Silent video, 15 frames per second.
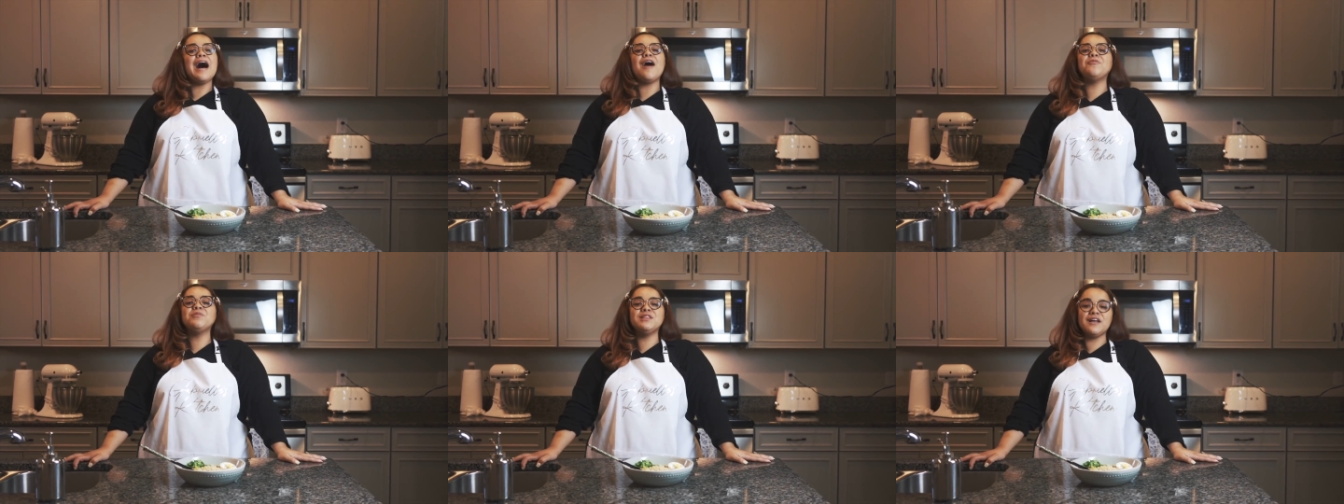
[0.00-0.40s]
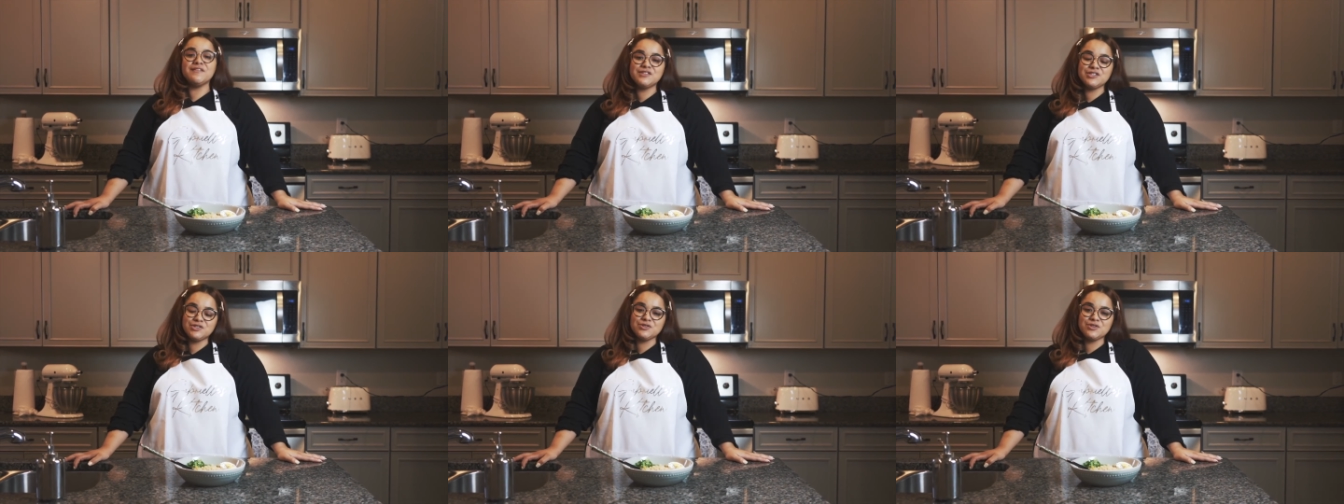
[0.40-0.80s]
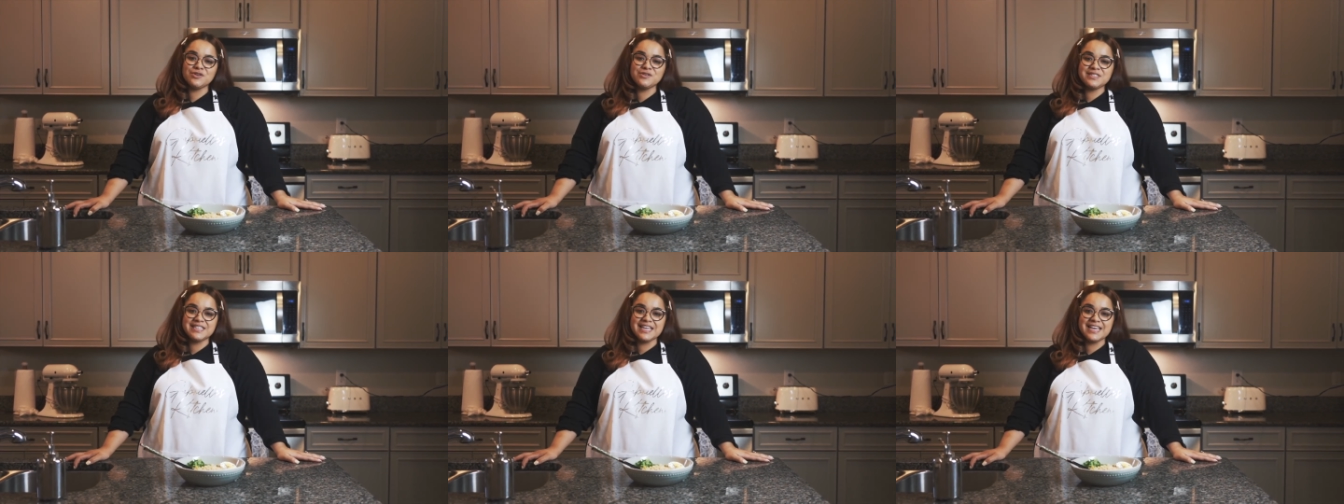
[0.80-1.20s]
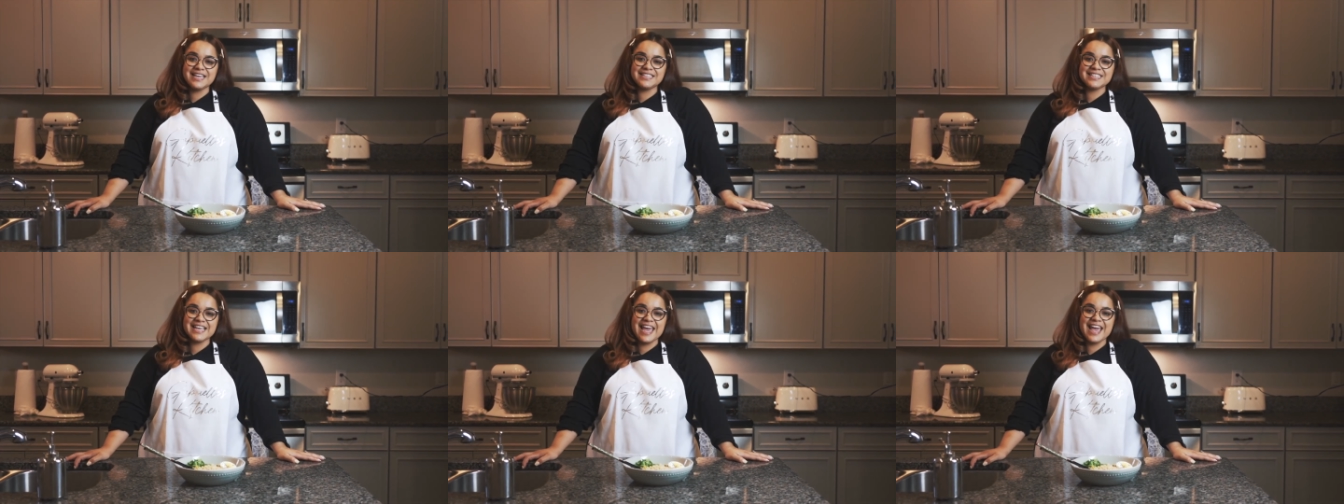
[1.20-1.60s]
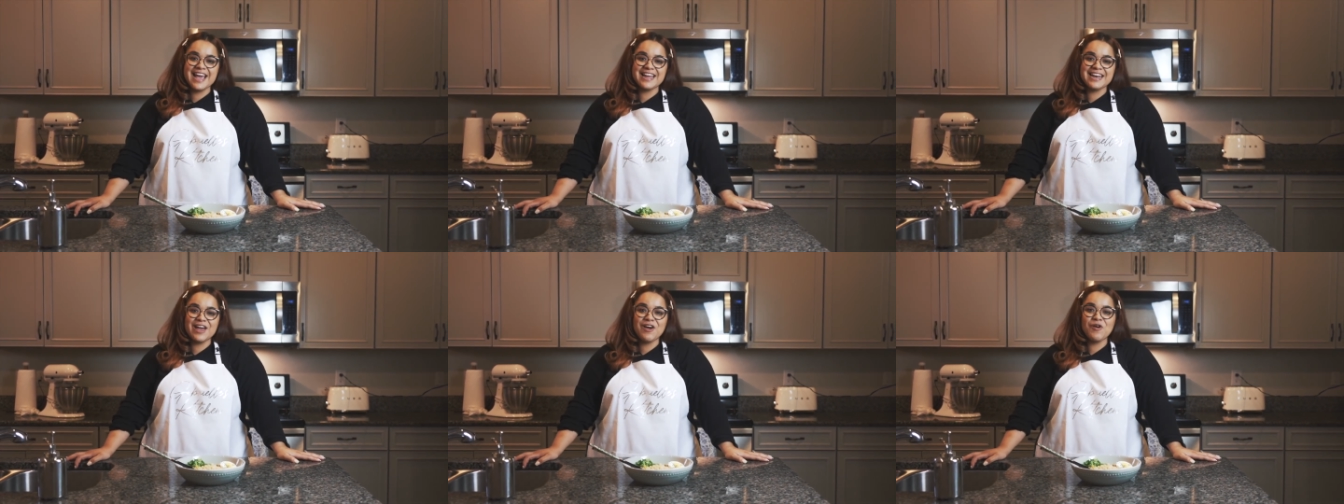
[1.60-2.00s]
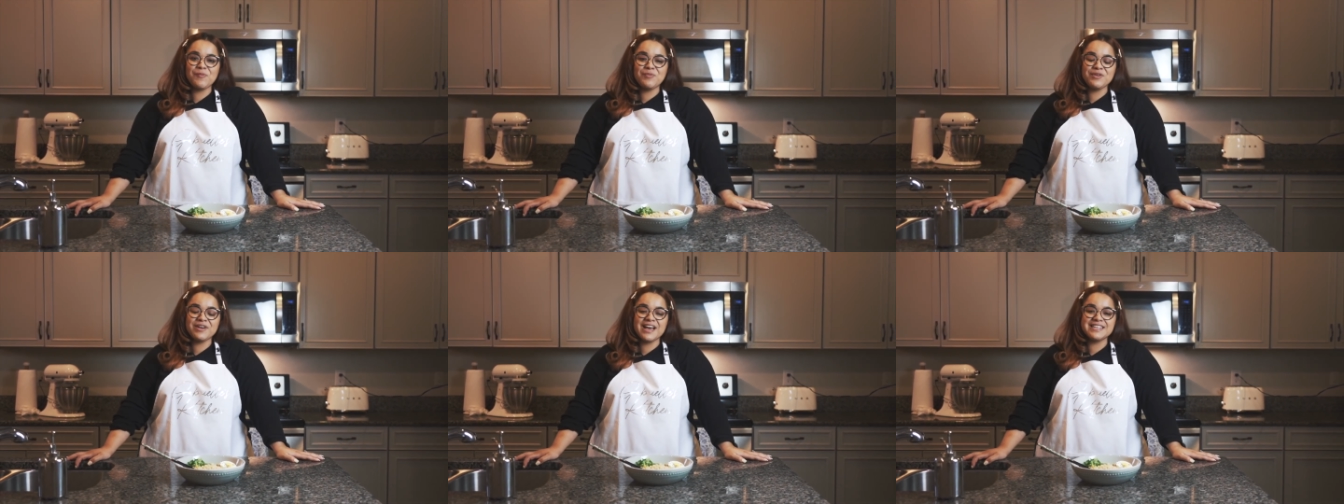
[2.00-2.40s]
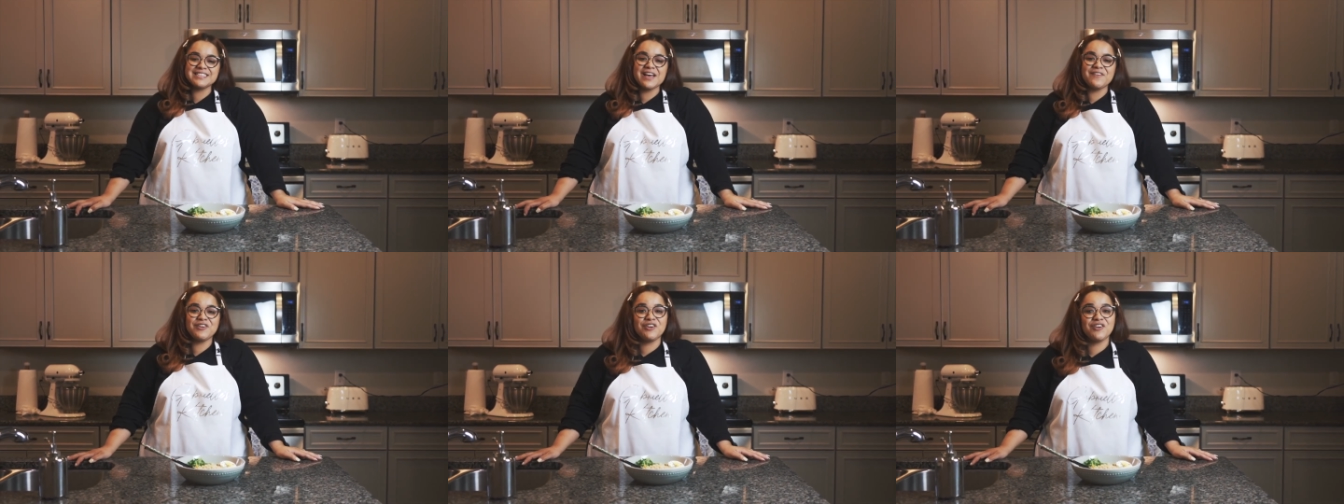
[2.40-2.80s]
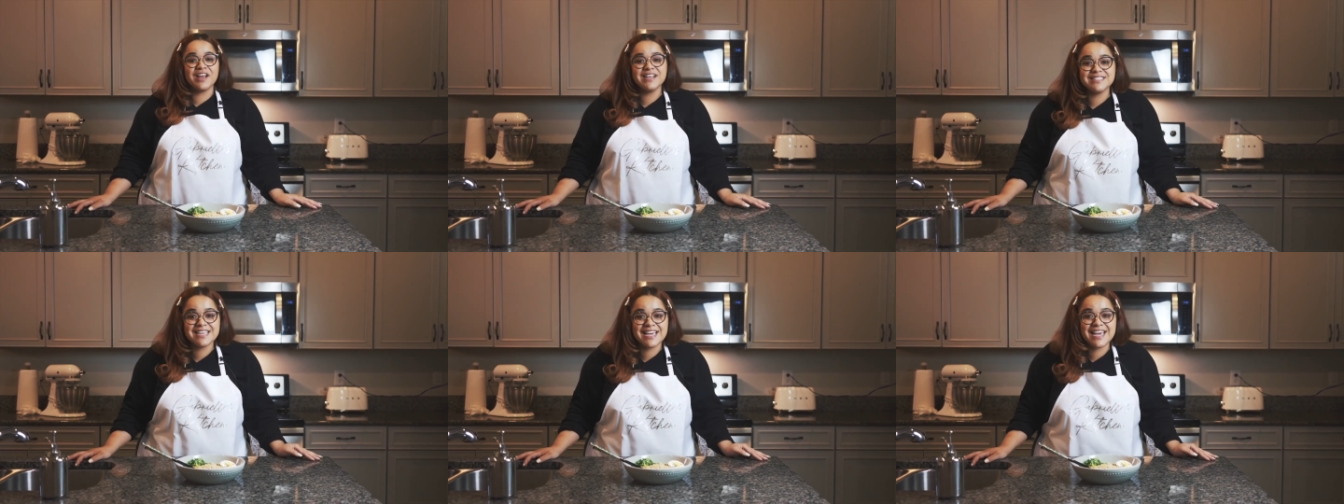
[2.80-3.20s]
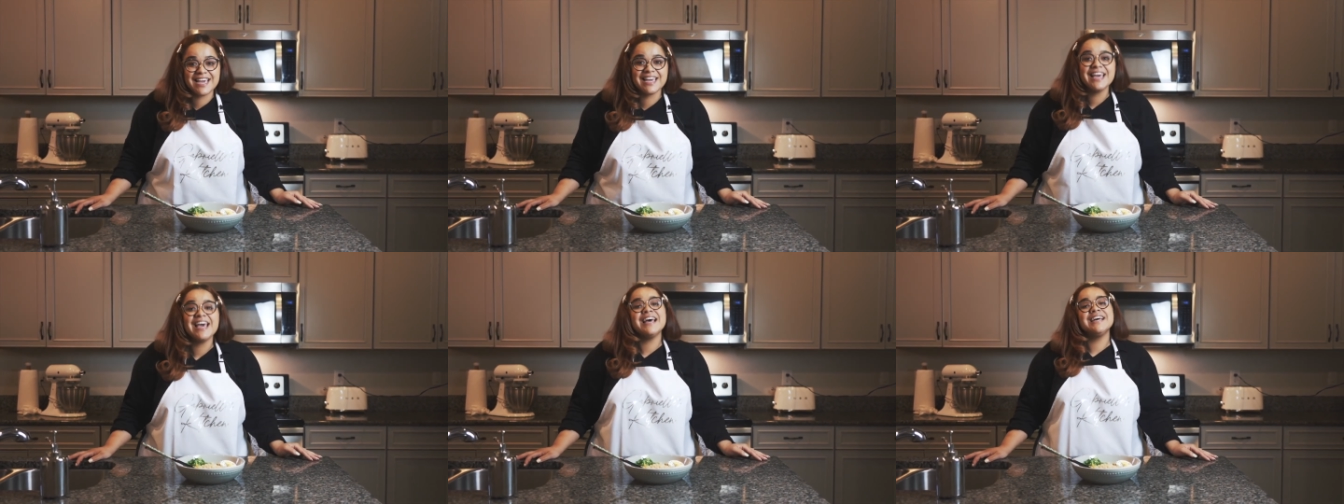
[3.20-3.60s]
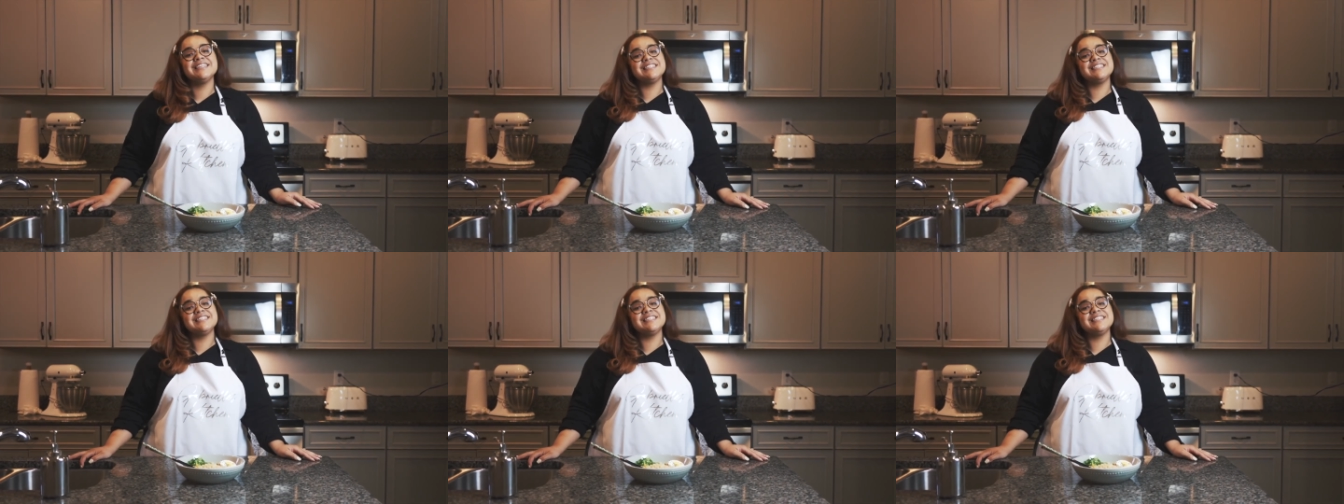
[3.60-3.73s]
I would love to do those things, and I hope you guys have a great day.